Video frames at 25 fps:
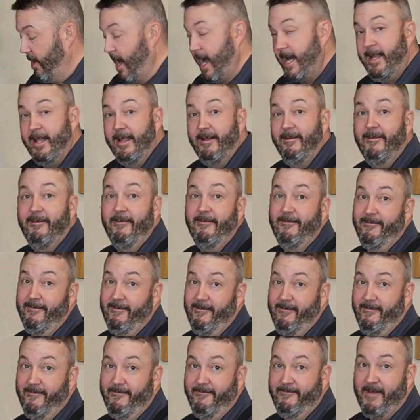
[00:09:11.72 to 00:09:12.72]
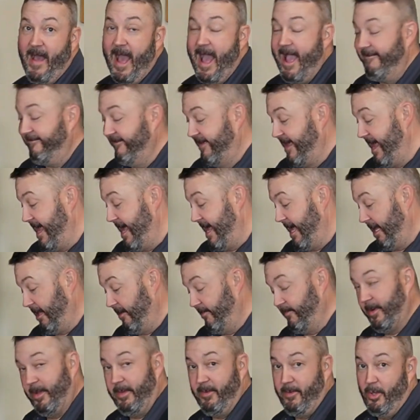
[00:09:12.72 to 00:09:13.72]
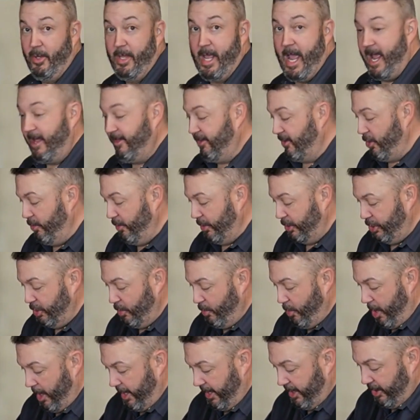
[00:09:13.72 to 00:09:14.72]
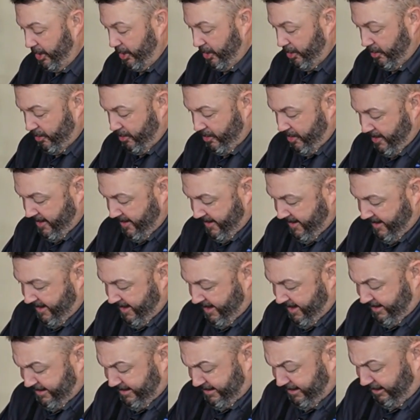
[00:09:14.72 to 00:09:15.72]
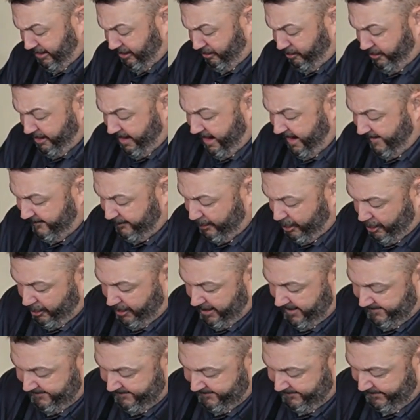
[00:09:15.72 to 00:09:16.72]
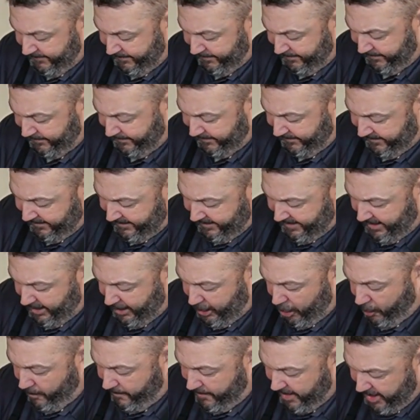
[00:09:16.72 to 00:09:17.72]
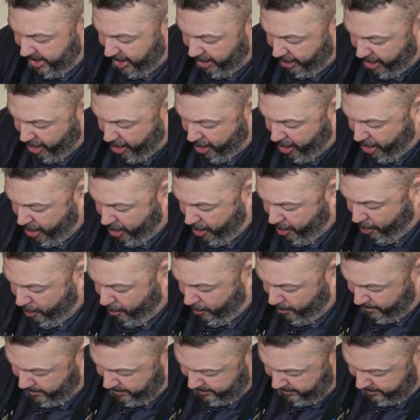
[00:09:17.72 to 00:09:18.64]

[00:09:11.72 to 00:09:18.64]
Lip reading: I did 5 cans, but you guys do what you want to do. This is what I'm doing. Go big or go home.